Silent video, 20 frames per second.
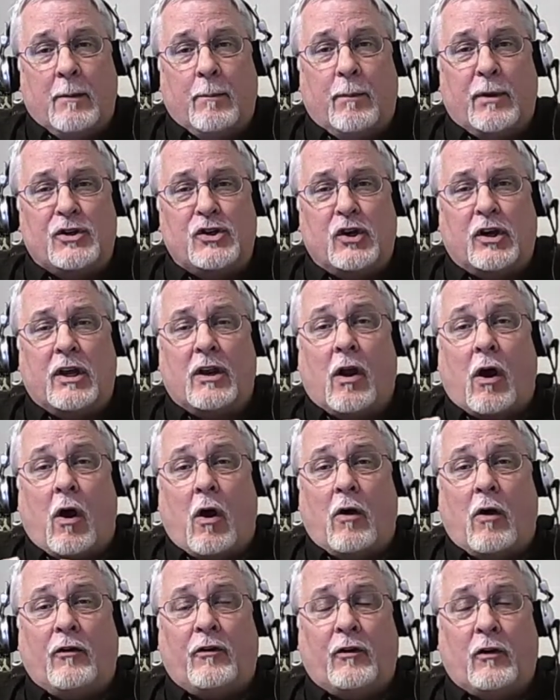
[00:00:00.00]
But you could
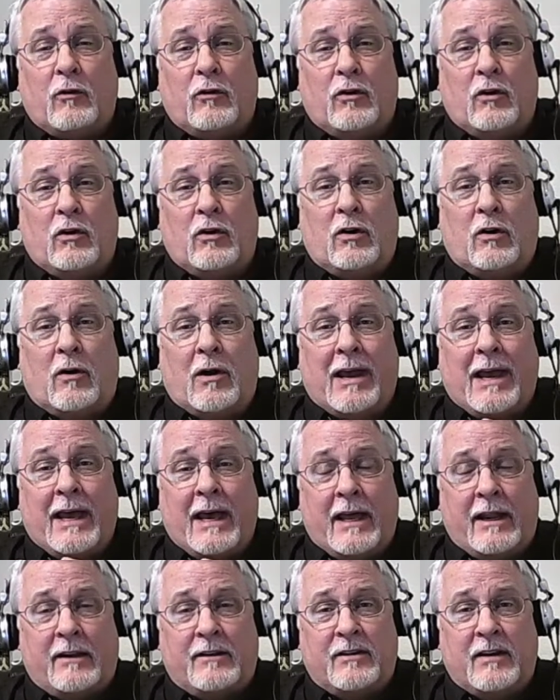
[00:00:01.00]
also do your
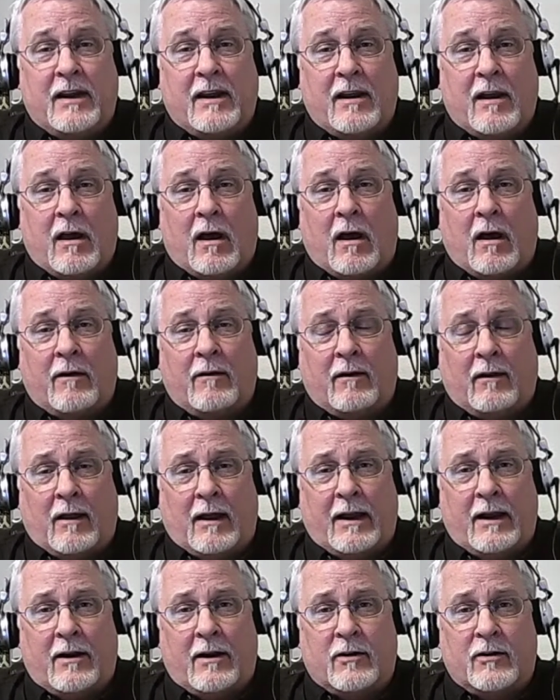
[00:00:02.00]
editing on
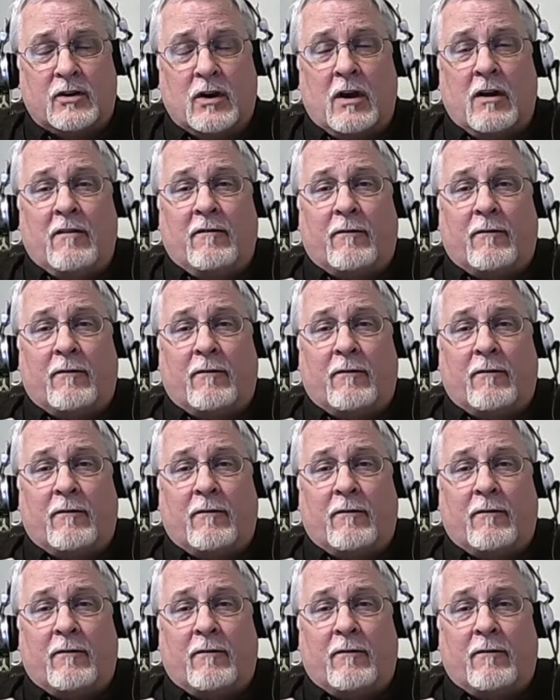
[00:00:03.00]
layers